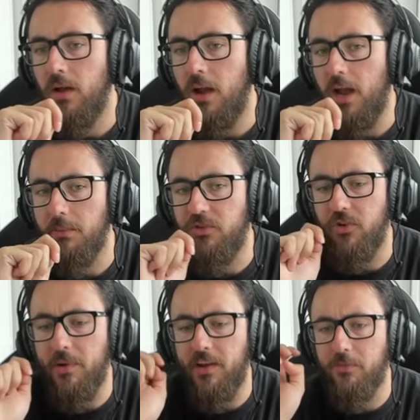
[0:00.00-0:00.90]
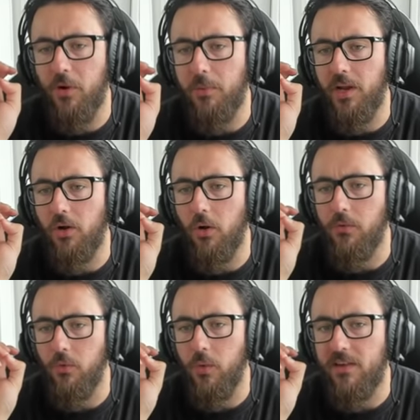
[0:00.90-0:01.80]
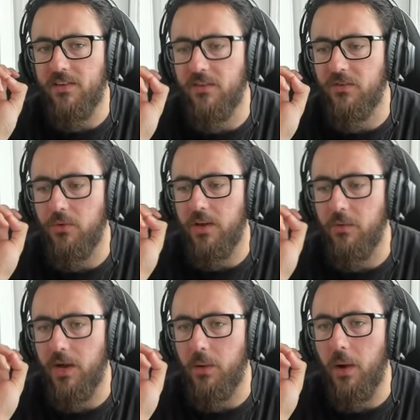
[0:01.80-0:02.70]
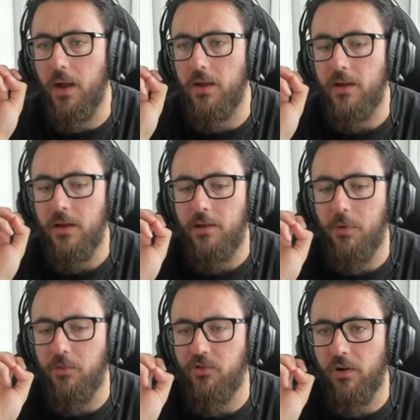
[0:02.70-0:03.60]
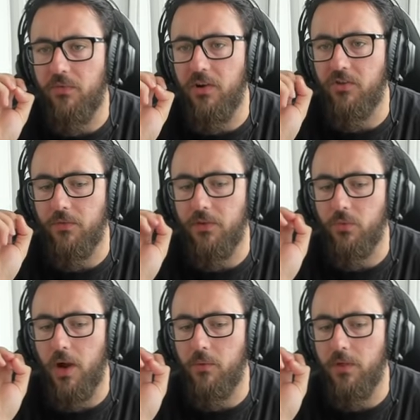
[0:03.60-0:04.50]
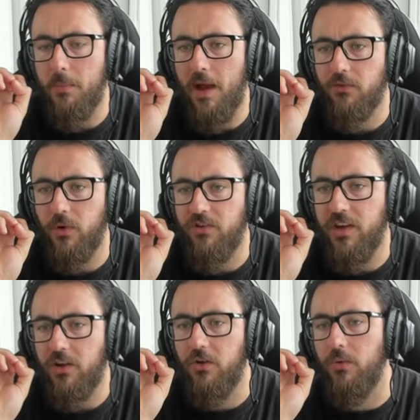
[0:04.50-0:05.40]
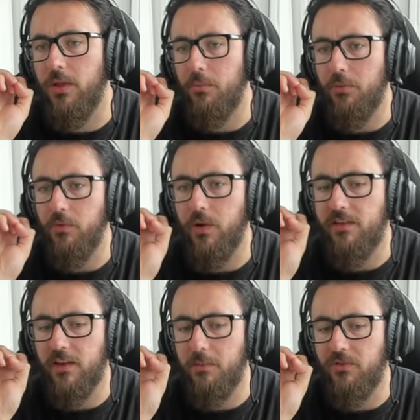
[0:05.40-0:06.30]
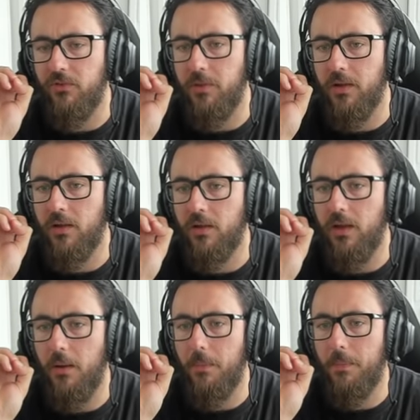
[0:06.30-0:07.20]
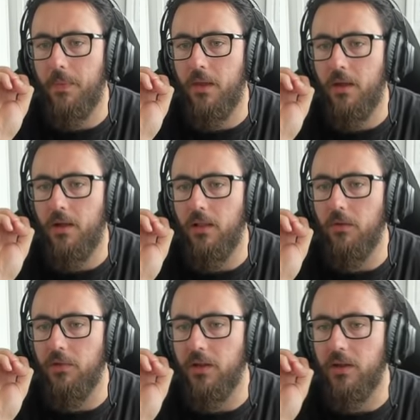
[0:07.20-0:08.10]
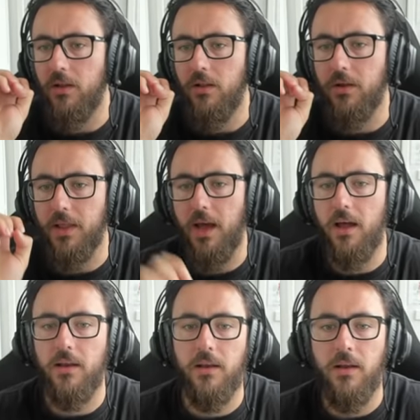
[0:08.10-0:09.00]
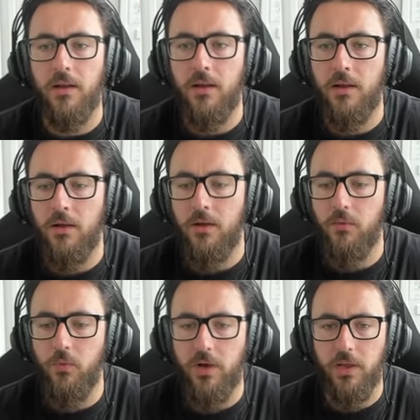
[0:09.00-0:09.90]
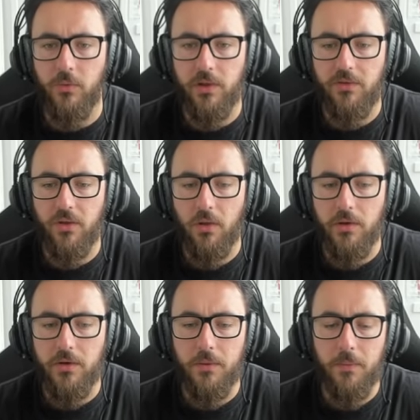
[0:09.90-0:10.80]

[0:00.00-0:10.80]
And I'm assuming he's probably going to go for a reset soon here anyway. He's probably trying to finish off this wave with a max range EQ and then probably reset, I'm assuming. Yep. Lovely. Look at that. Really, really solid.